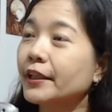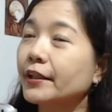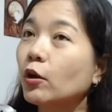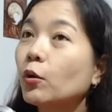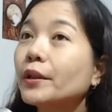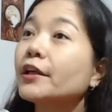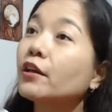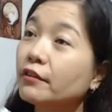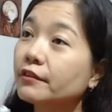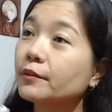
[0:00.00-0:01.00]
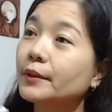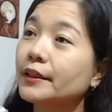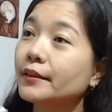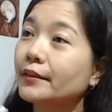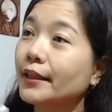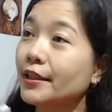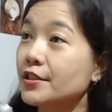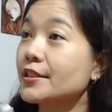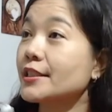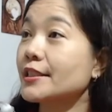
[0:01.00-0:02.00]
Mm-hmm. Only government
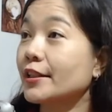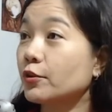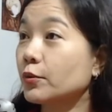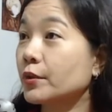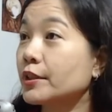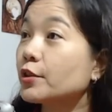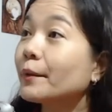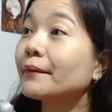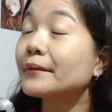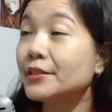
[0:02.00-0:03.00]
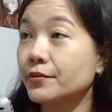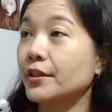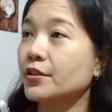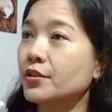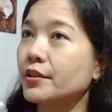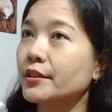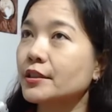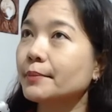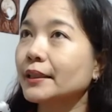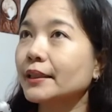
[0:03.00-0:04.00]
agencies can do this. So mm-hmm. there are
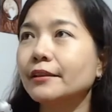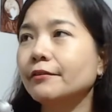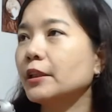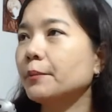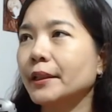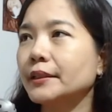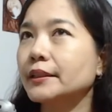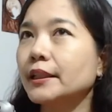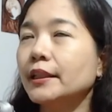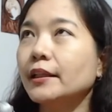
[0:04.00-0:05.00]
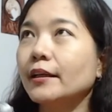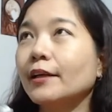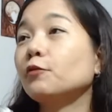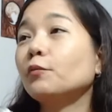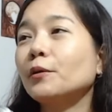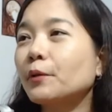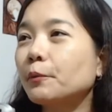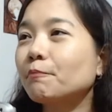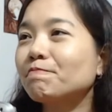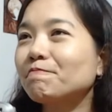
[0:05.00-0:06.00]
restrictions. But in the Philippines, and we
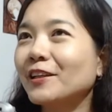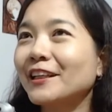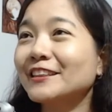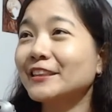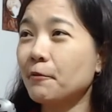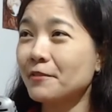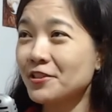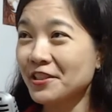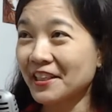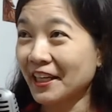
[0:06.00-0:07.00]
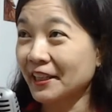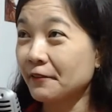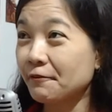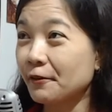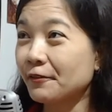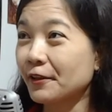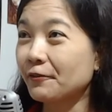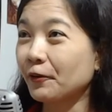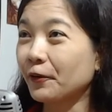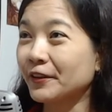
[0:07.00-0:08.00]
were established in nineteen
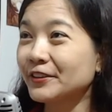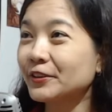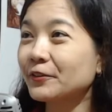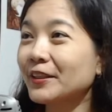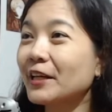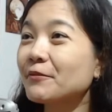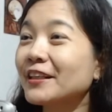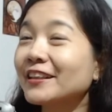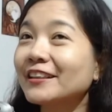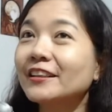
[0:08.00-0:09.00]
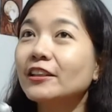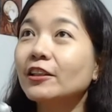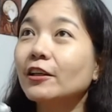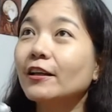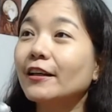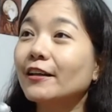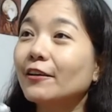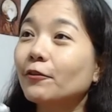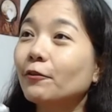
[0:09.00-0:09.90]
fifty-four. So wala mm-hmm. pang ah, wala pang law.